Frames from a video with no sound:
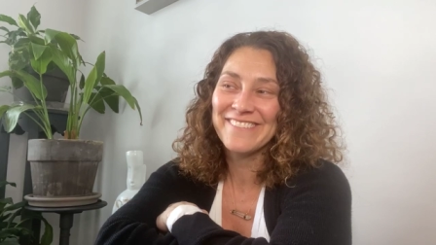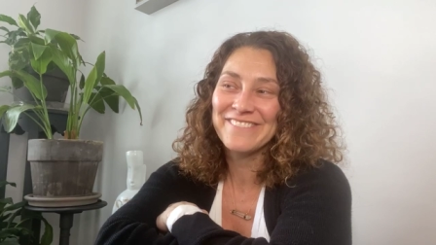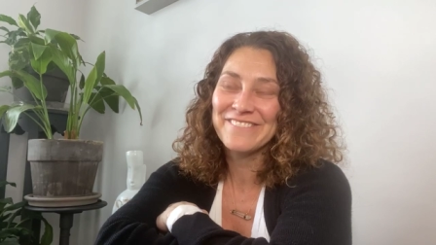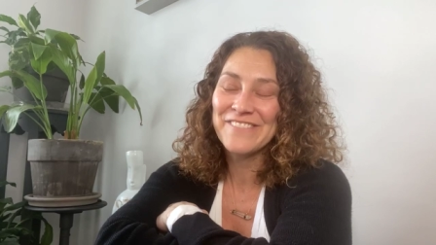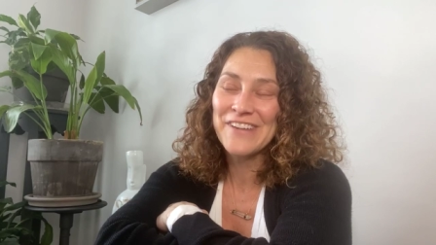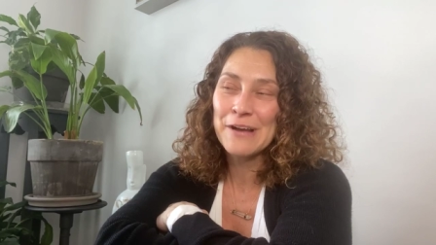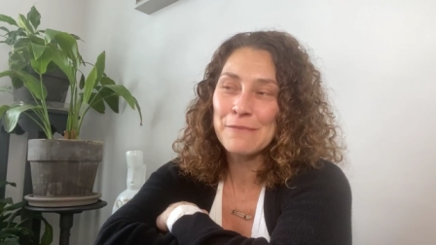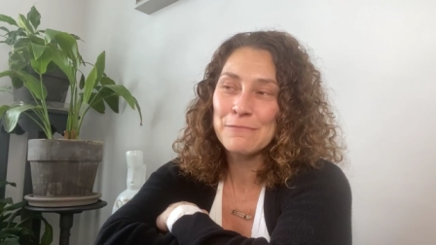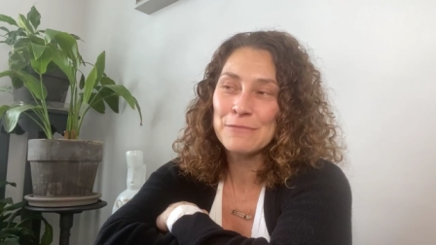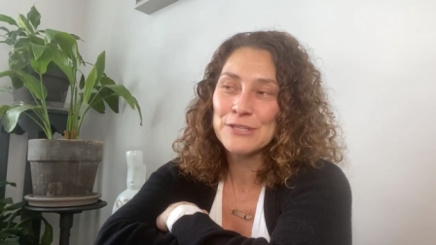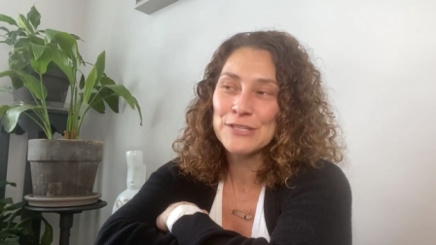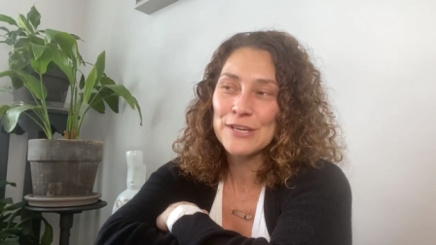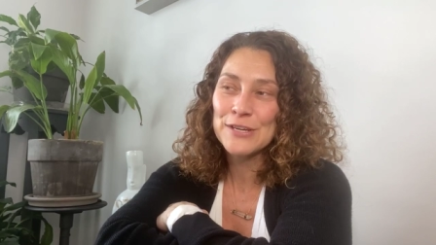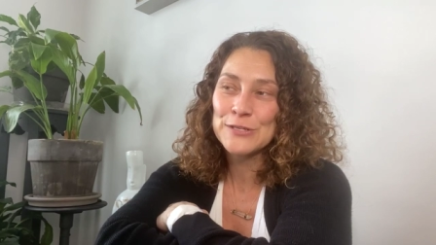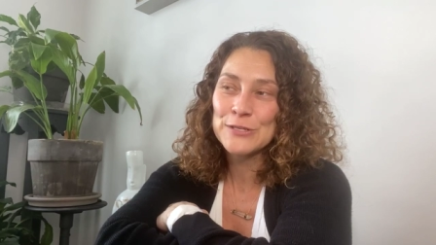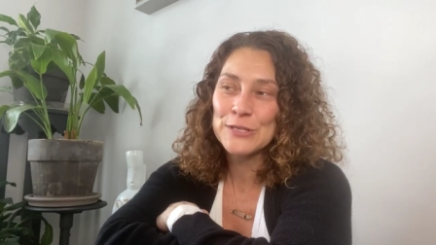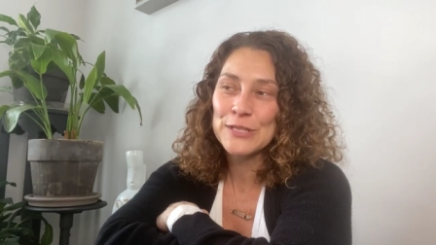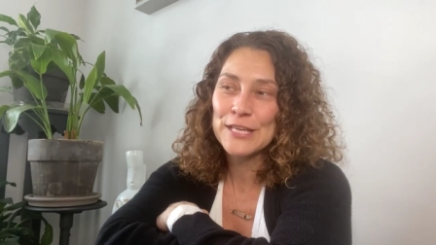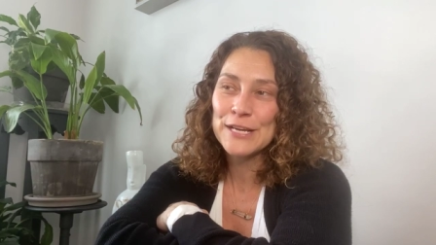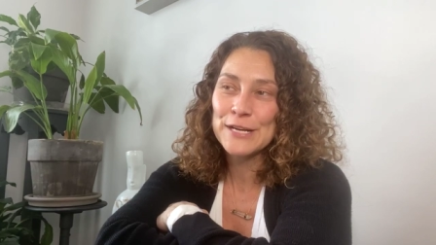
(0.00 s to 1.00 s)
my
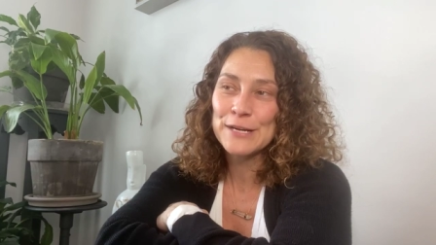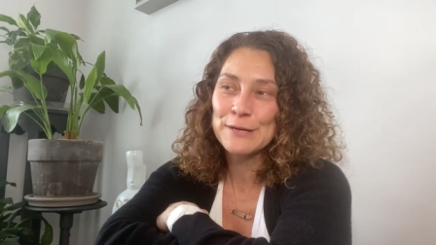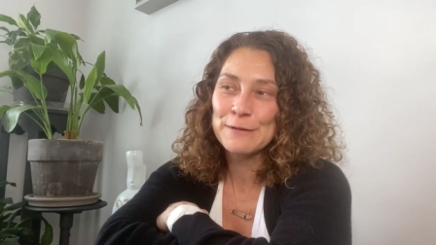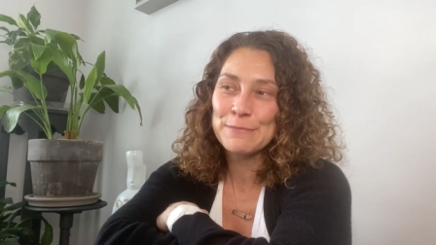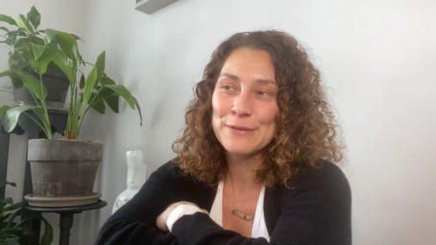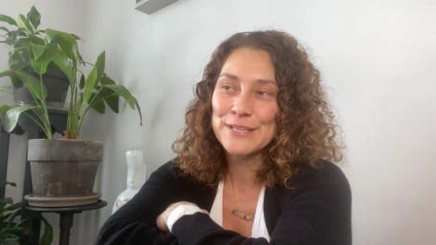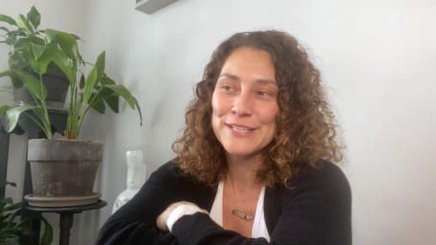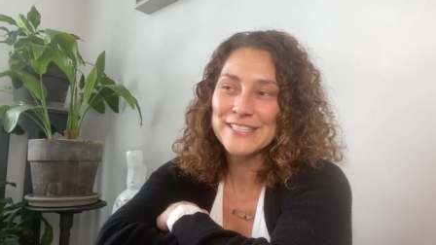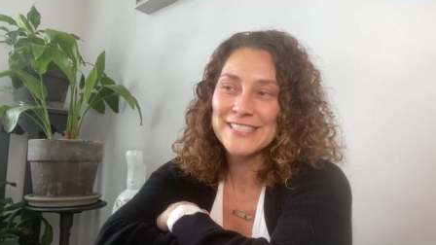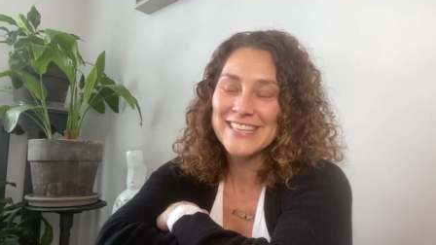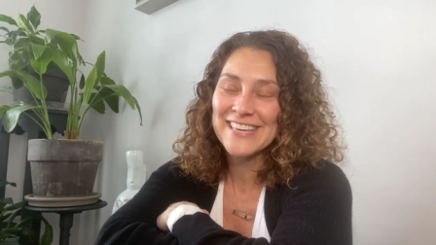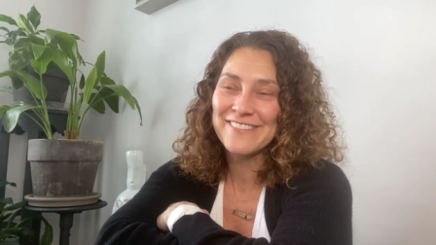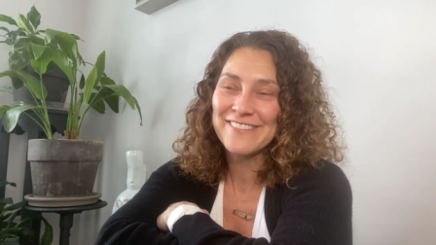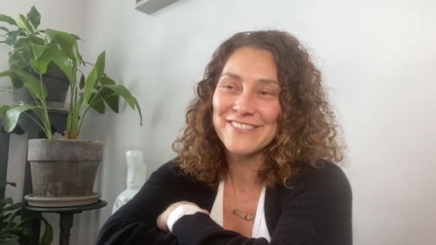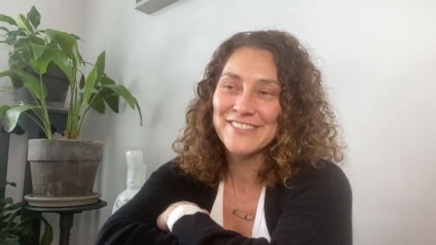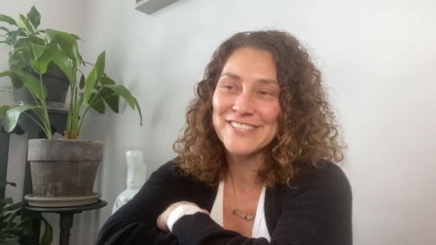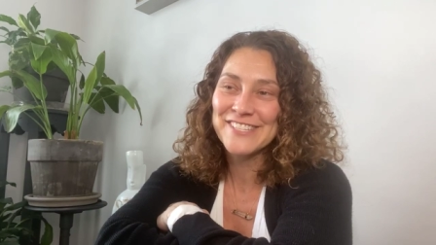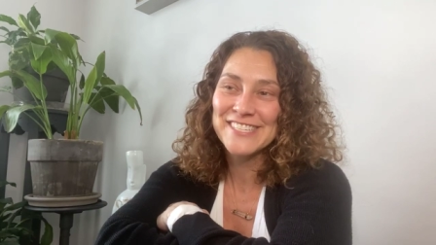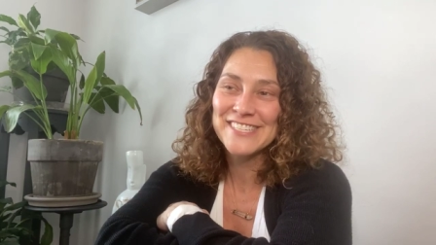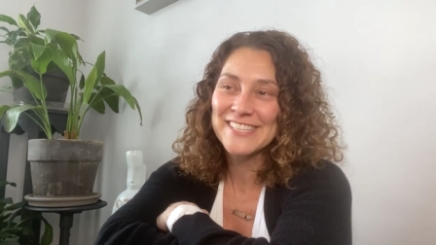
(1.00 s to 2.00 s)
massage therapist
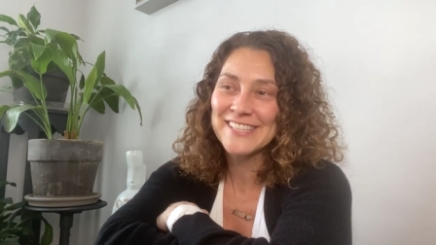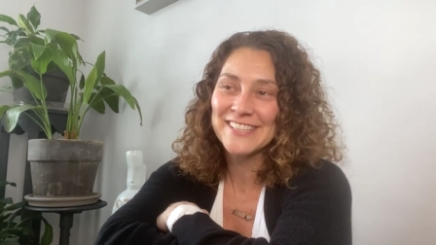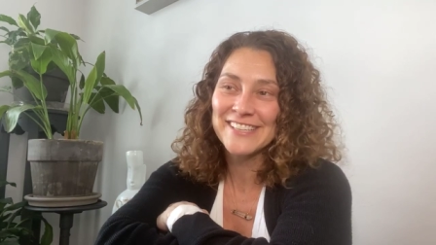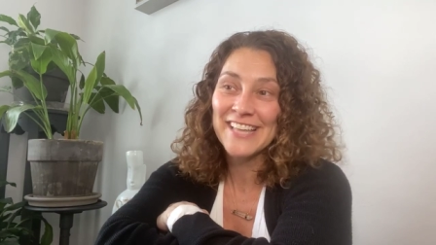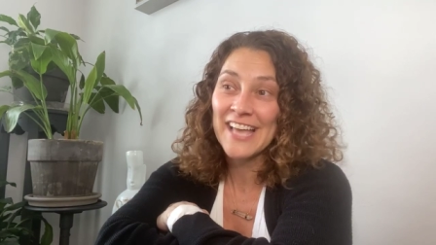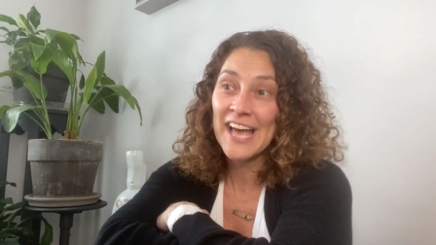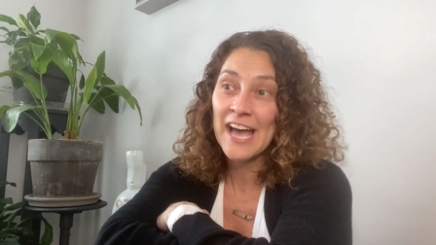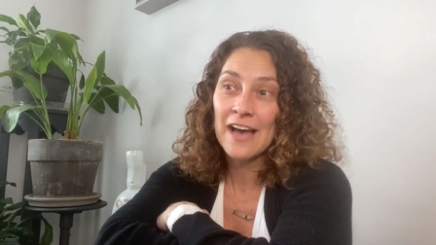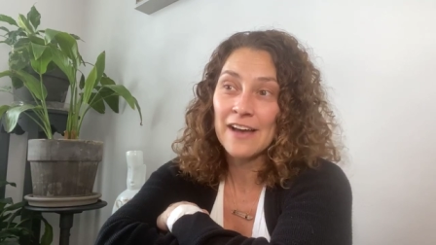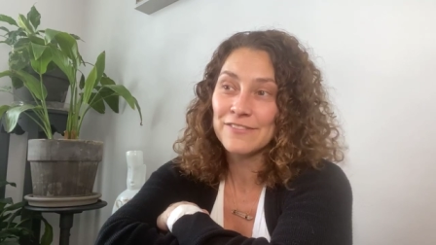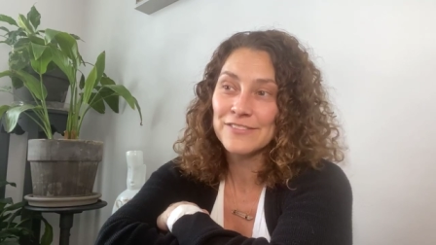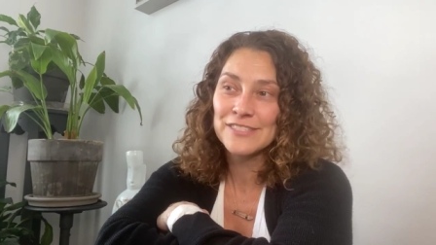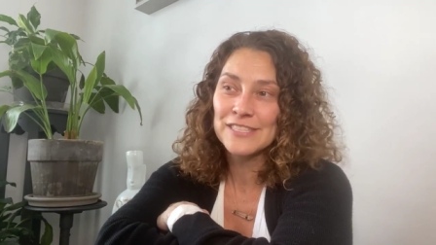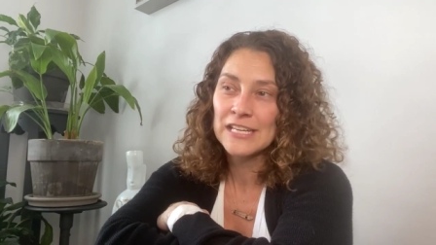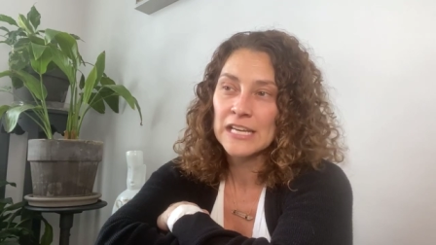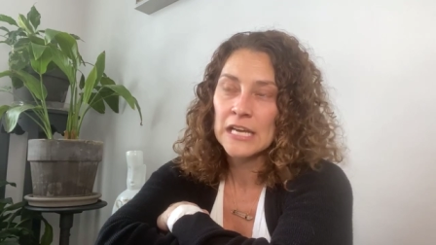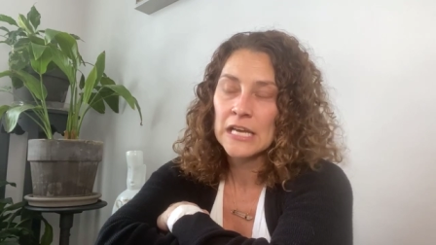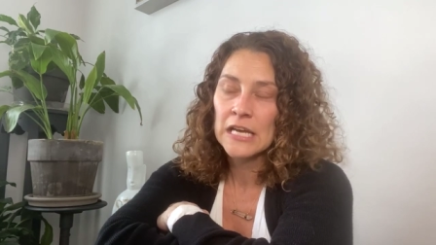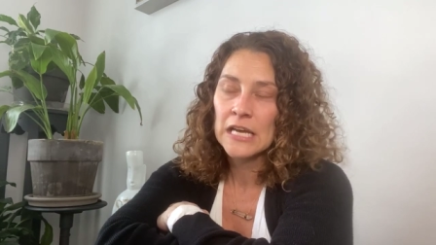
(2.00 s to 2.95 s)
even still laughs.